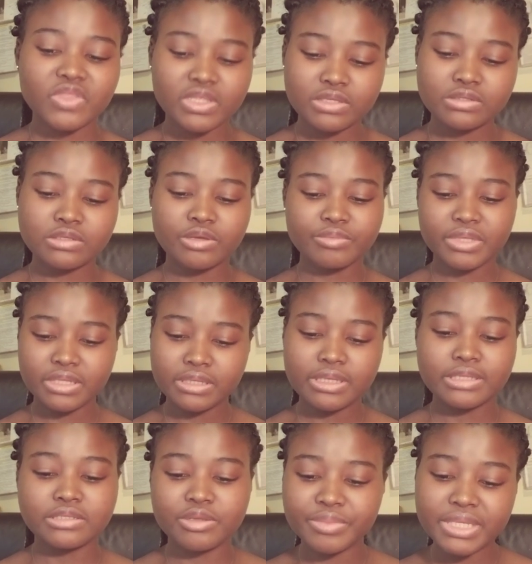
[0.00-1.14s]

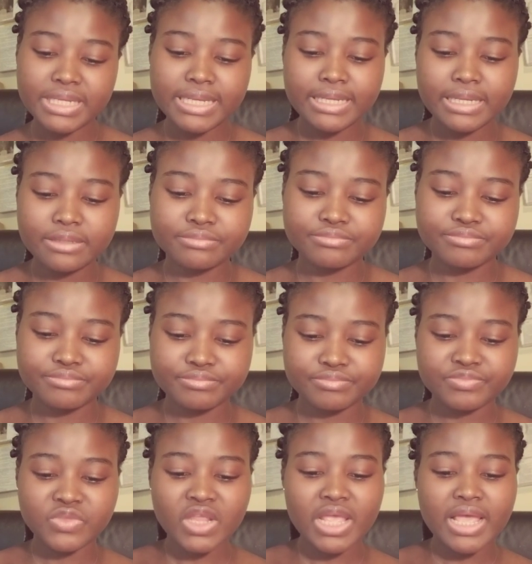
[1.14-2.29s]
Something like that.
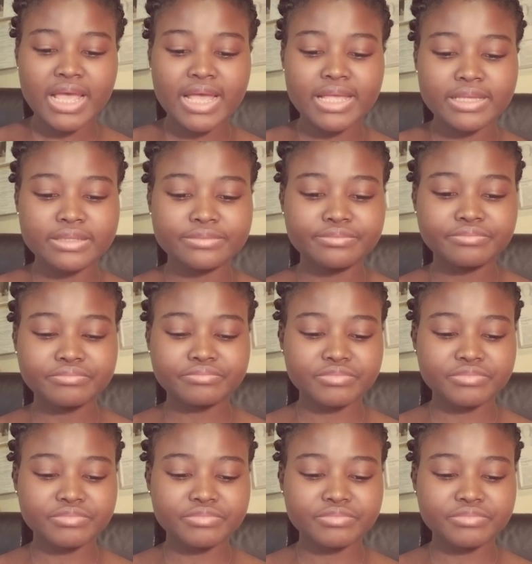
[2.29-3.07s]
And